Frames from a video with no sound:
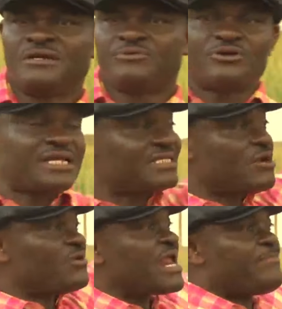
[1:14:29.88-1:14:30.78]
Because that
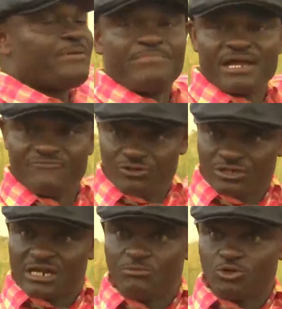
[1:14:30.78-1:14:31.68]
time when I've been buying for
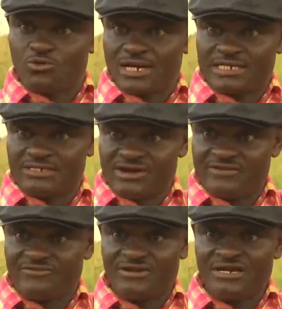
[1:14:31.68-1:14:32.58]
the other motor when I did
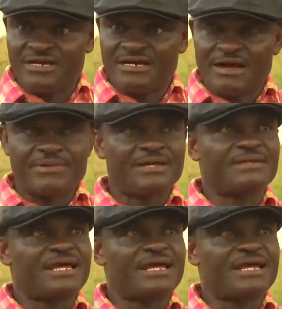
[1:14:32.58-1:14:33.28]
drive, I buy